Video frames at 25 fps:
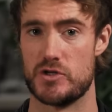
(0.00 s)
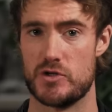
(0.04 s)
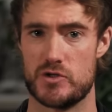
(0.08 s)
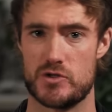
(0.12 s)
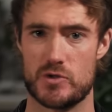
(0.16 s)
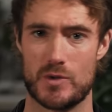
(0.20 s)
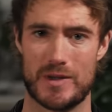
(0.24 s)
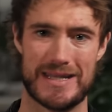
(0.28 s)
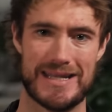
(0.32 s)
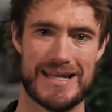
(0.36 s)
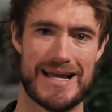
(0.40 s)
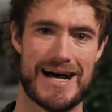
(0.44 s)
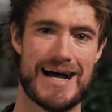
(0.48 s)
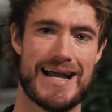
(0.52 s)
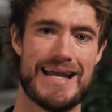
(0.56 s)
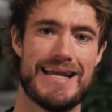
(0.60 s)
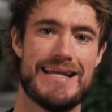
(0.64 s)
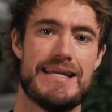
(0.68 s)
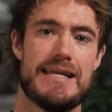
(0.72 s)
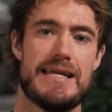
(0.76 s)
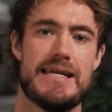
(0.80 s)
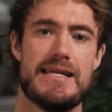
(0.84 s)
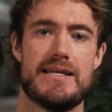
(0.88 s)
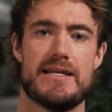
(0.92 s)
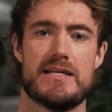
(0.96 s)
you to
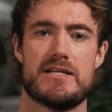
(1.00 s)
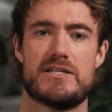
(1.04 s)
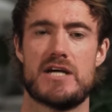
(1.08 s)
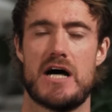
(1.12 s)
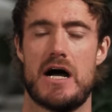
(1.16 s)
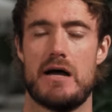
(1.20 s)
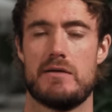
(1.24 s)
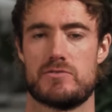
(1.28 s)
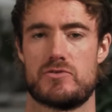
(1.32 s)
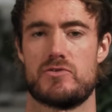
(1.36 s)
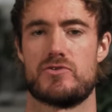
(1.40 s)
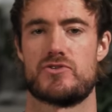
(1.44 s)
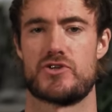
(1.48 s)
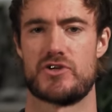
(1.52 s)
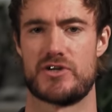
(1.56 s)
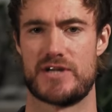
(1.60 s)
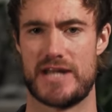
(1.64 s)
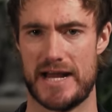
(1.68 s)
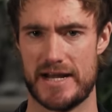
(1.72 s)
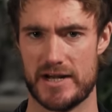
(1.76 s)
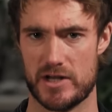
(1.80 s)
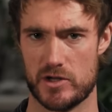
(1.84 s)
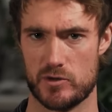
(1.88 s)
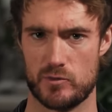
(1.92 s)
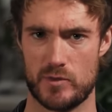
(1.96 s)
align eating times with
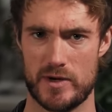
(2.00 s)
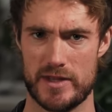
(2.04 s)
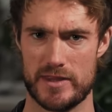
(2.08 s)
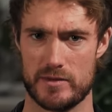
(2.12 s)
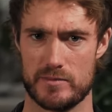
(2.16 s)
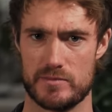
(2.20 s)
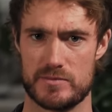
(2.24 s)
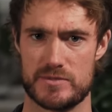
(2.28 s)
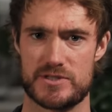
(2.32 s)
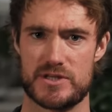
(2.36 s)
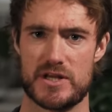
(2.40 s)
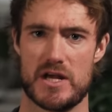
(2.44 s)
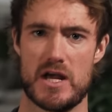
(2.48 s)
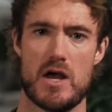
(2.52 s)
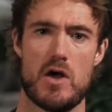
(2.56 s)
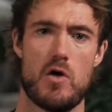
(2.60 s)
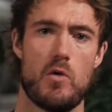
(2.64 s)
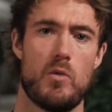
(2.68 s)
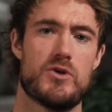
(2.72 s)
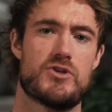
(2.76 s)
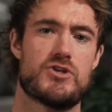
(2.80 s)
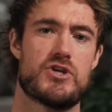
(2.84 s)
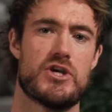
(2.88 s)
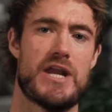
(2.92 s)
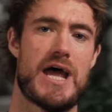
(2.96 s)
circadian rhythms,
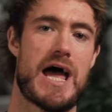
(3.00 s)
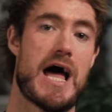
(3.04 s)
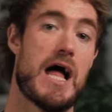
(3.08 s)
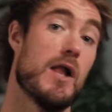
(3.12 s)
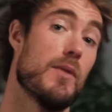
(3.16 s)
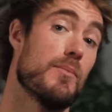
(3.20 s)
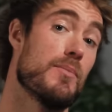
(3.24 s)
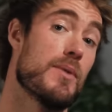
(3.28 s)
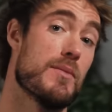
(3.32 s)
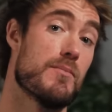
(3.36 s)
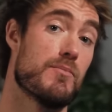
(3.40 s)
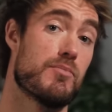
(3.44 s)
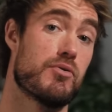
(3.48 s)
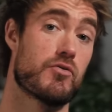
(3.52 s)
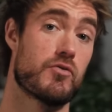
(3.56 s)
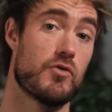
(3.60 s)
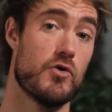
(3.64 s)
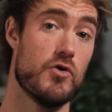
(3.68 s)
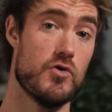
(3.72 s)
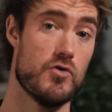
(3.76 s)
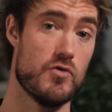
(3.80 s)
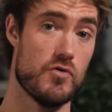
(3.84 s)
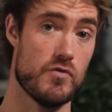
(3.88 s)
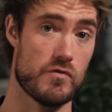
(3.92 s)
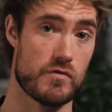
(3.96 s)
which can help
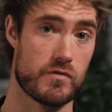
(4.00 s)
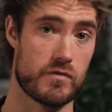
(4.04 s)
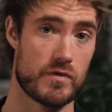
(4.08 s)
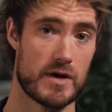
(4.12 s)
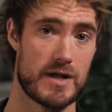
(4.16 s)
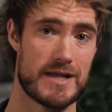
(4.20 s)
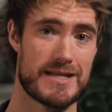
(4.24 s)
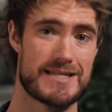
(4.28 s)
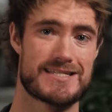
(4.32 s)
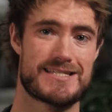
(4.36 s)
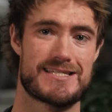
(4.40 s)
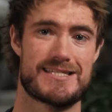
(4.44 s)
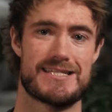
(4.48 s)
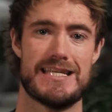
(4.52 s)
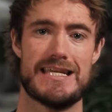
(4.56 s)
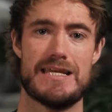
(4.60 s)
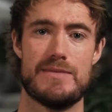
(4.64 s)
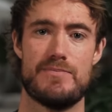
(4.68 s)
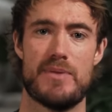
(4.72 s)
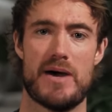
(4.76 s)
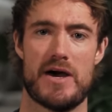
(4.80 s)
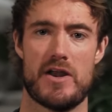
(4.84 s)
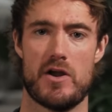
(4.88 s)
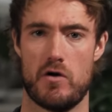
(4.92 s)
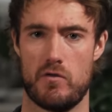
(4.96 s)
improve
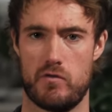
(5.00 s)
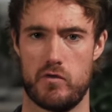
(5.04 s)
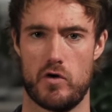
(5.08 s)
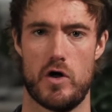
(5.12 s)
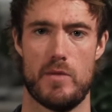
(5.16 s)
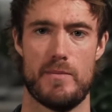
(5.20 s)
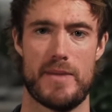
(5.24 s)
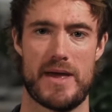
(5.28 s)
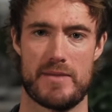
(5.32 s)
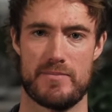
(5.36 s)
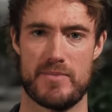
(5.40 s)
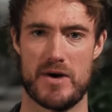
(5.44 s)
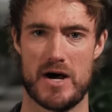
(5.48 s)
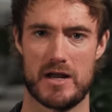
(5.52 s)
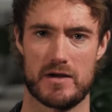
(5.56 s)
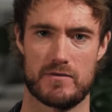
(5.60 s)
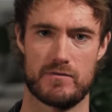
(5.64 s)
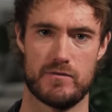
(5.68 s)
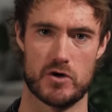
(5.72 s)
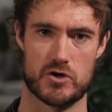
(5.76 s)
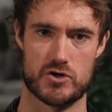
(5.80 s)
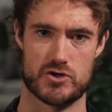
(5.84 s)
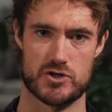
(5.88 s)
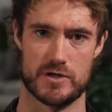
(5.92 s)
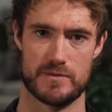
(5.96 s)
sleep and overall
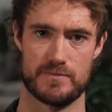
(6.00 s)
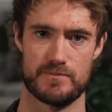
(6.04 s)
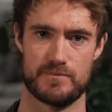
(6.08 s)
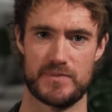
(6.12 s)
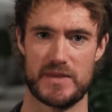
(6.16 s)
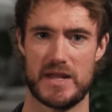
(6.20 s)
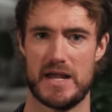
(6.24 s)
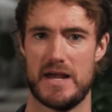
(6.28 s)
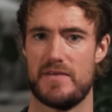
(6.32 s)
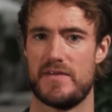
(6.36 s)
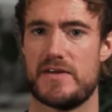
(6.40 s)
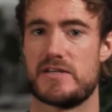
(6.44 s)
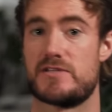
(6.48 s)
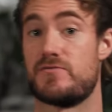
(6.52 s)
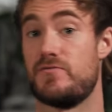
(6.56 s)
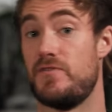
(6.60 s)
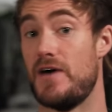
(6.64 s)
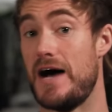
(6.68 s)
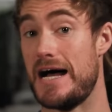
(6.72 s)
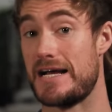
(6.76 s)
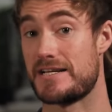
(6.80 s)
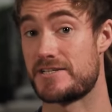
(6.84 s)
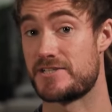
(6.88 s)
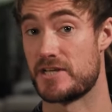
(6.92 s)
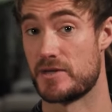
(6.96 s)
metabolic functions. This
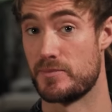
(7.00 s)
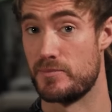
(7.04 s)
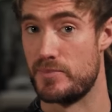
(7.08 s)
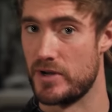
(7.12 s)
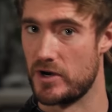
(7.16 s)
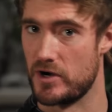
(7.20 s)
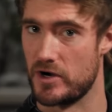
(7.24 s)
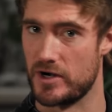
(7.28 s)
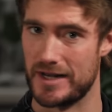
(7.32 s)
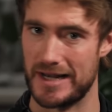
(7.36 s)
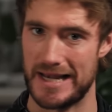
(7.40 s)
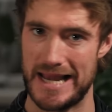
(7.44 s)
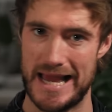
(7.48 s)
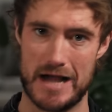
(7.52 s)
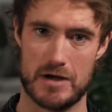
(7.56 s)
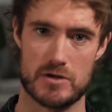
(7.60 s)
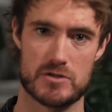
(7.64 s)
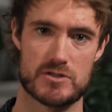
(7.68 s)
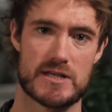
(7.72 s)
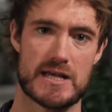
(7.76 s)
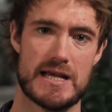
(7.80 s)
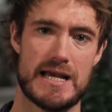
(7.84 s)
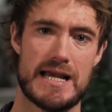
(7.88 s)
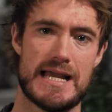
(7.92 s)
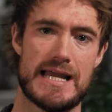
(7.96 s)
fasting period
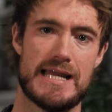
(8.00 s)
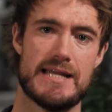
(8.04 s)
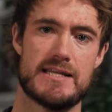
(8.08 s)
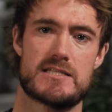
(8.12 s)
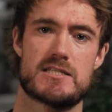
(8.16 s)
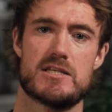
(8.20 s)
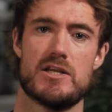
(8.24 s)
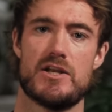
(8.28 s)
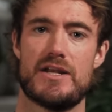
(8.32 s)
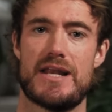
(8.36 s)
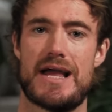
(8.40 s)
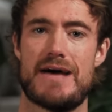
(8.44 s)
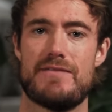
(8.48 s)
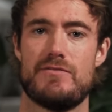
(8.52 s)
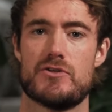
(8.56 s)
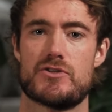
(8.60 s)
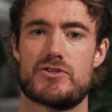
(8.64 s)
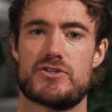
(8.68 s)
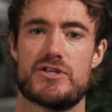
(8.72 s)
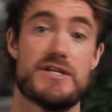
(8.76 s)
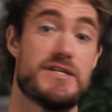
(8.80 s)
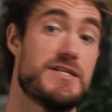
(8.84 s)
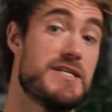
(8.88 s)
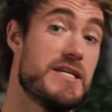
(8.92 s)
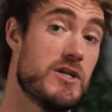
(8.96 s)
allows insulin
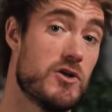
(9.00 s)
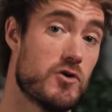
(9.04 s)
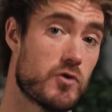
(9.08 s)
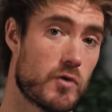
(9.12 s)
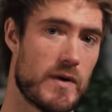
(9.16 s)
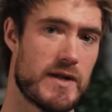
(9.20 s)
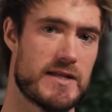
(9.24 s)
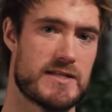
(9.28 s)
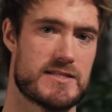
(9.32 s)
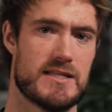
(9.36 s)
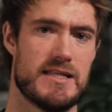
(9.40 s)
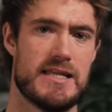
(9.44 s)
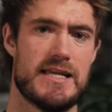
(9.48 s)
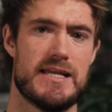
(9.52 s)
levels to decrease.